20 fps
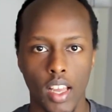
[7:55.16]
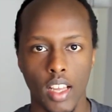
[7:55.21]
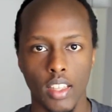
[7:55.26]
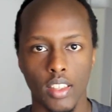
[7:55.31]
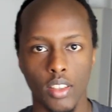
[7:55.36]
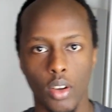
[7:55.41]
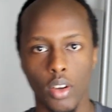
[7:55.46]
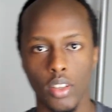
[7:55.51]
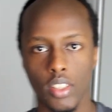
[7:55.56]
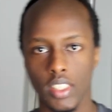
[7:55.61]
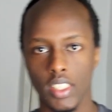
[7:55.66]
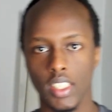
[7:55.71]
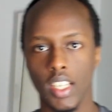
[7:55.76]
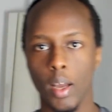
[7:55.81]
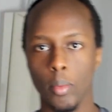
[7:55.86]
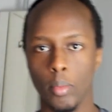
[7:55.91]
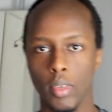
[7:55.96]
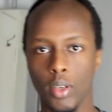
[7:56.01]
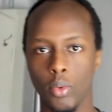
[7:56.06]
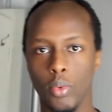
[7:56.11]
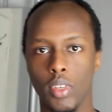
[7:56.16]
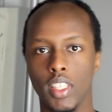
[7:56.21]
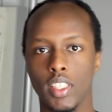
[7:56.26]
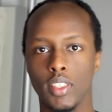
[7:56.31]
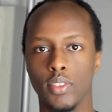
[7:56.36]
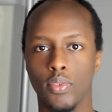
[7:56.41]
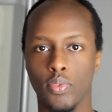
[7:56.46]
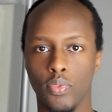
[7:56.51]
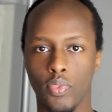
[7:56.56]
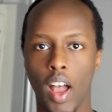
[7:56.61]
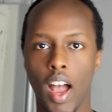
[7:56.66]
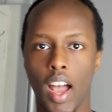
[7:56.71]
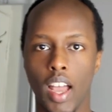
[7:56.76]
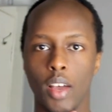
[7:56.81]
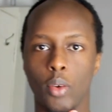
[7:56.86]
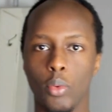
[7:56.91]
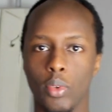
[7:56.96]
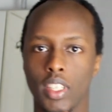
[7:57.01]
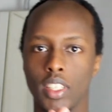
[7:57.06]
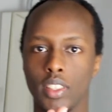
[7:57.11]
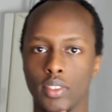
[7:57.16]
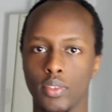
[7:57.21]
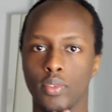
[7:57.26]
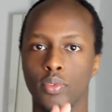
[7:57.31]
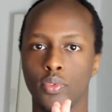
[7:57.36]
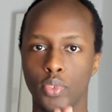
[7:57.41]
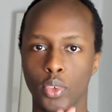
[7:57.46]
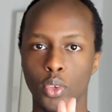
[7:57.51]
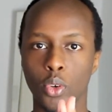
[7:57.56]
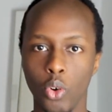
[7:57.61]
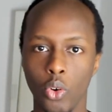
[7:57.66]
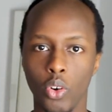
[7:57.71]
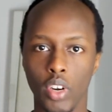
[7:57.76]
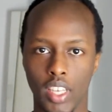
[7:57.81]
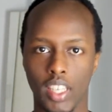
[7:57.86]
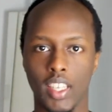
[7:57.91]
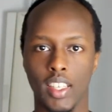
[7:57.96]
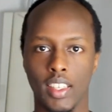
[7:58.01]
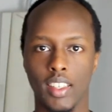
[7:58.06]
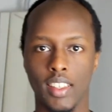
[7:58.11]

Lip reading: And God is coming with his fire, with his fury.